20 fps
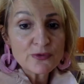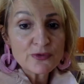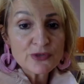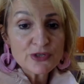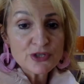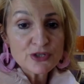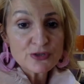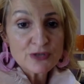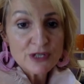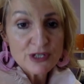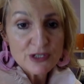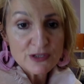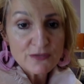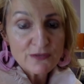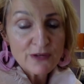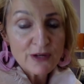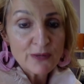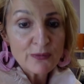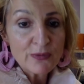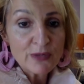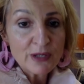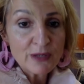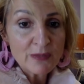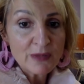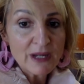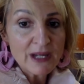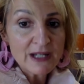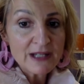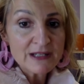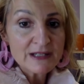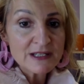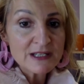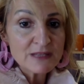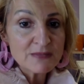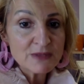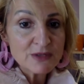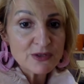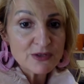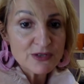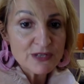the stretch fabric patterns
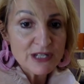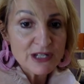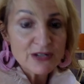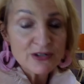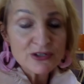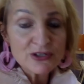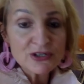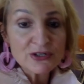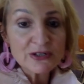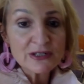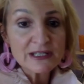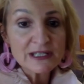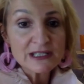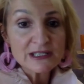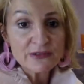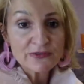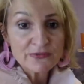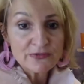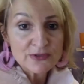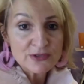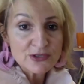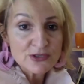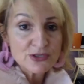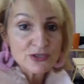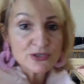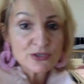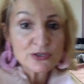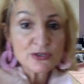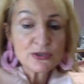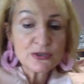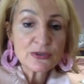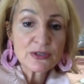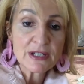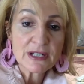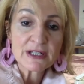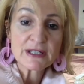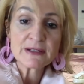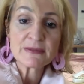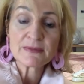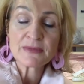because they are totally different to
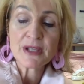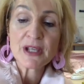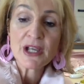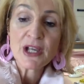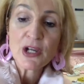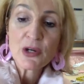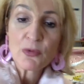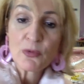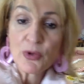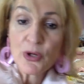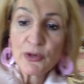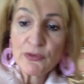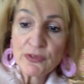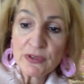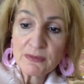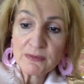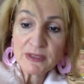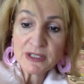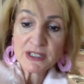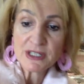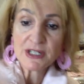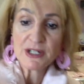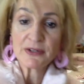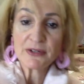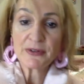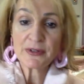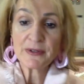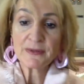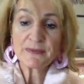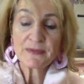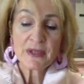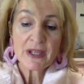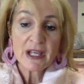woven material.